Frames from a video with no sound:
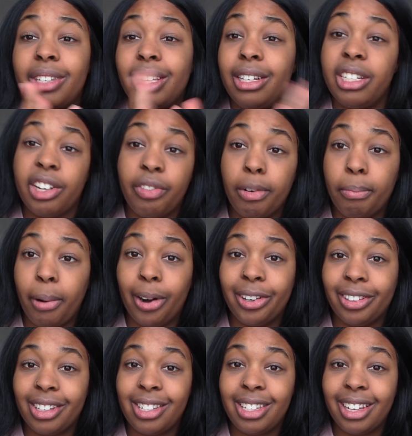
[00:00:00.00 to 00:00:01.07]
in a different part
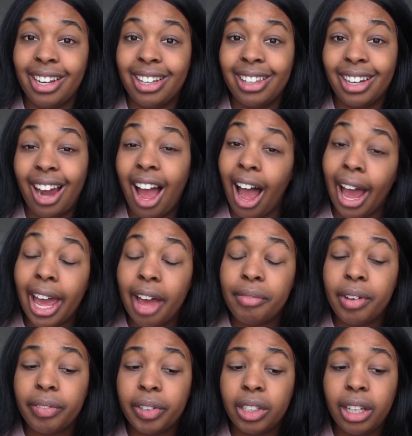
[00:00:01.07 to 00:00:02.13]
of the city than I have
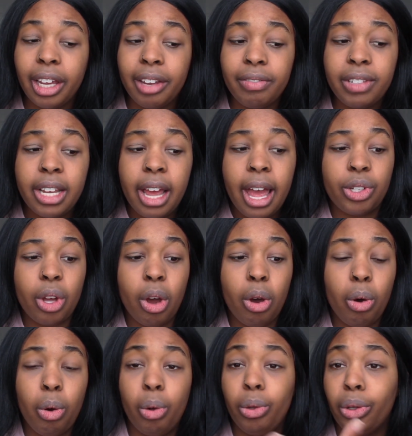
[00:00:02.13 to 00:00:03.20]
ever lived,
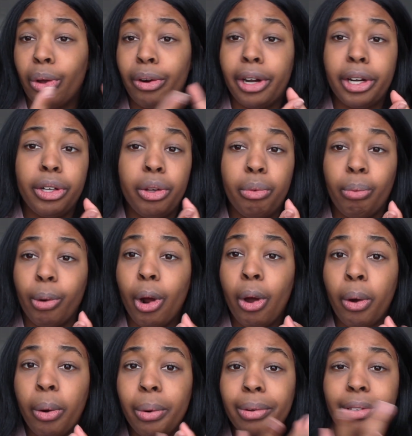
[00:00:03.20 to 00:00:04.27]
so learning new
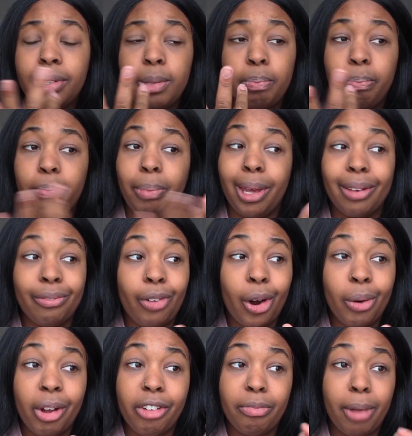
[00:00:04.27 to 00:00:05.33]
roads, being far
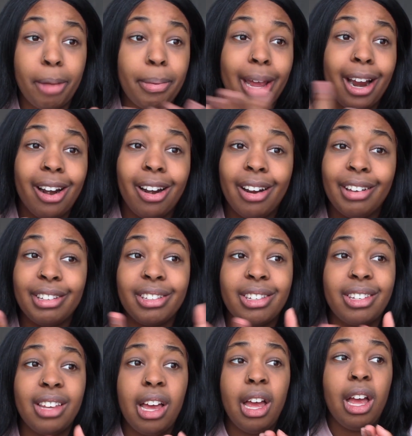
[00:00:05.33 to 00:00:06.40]
away from my
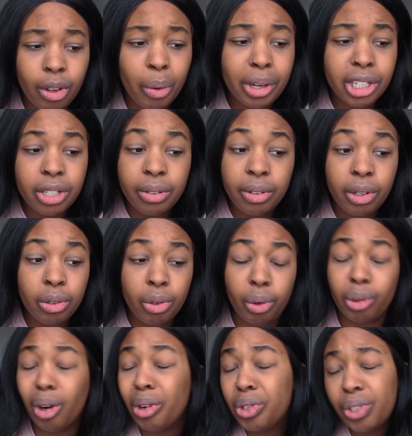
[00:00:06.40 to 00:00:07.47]
parents, going to a new
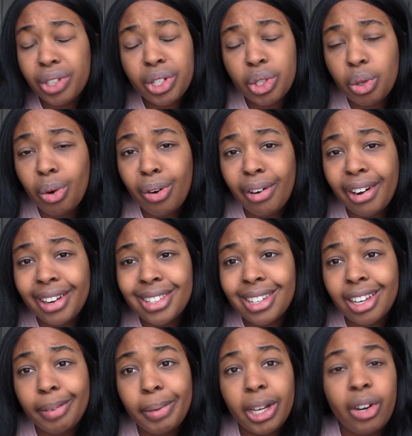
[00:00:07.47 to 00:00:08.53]
grocery store is
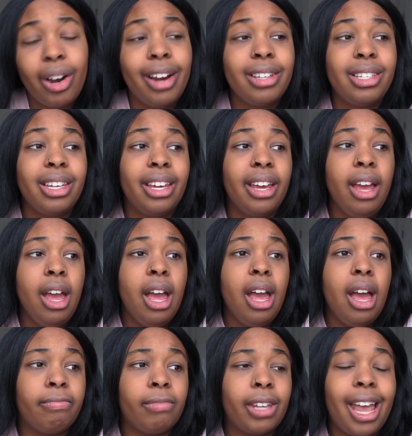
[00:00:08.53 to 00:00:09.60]
going to be crazy.
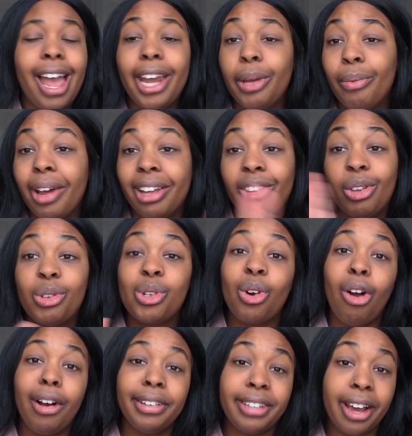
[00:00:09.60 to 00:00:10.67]
Anyway, those are
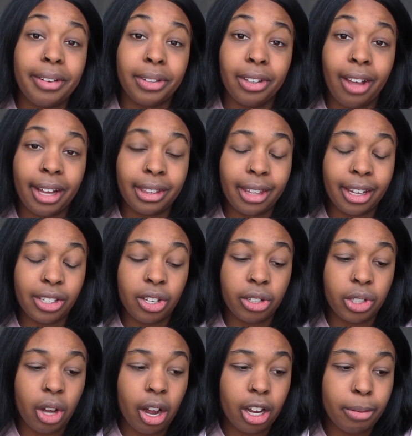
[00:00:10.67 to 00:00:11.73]
all down the line things I'll
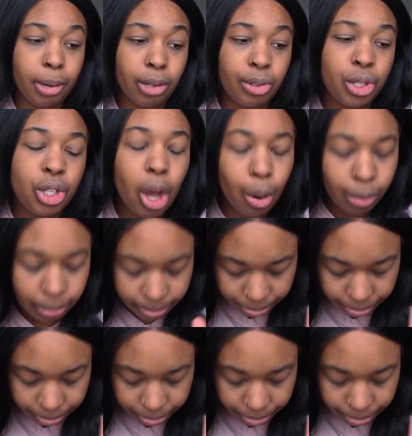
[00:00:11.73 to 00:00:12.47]
talk about. So